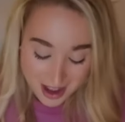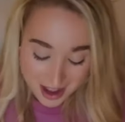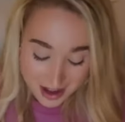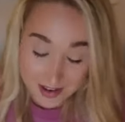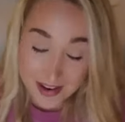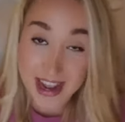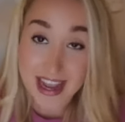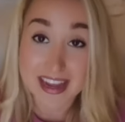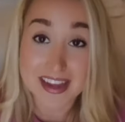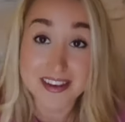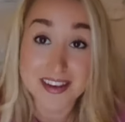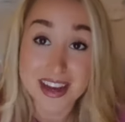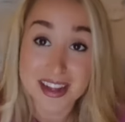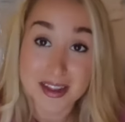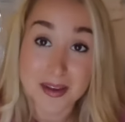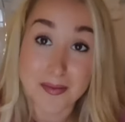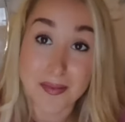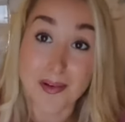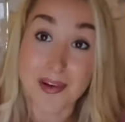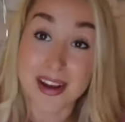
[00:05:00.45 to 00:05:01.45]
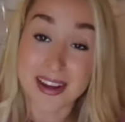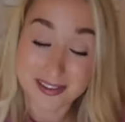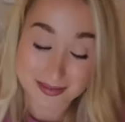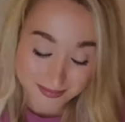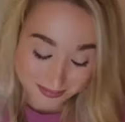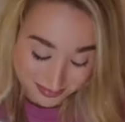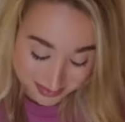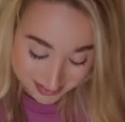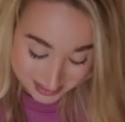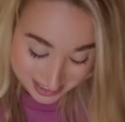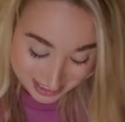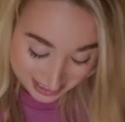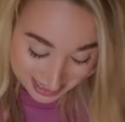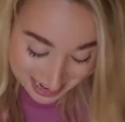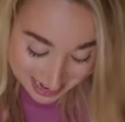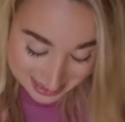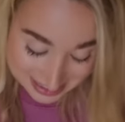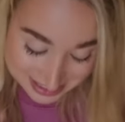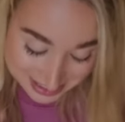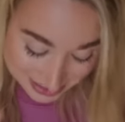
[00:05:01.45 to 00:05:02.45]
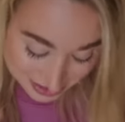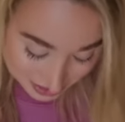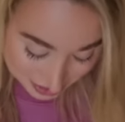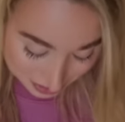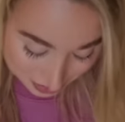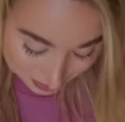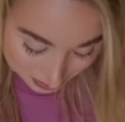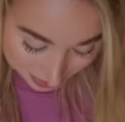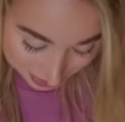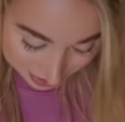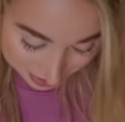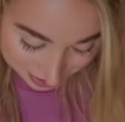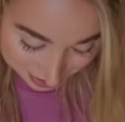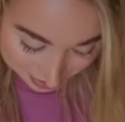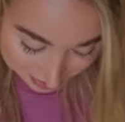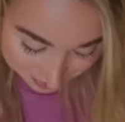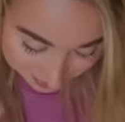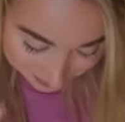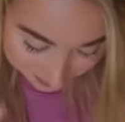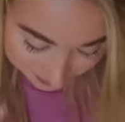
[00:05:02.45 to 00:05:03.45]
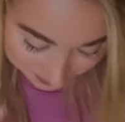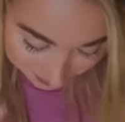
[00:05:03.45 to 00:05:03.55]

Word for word: Okay, you get the point. Glass, super cute.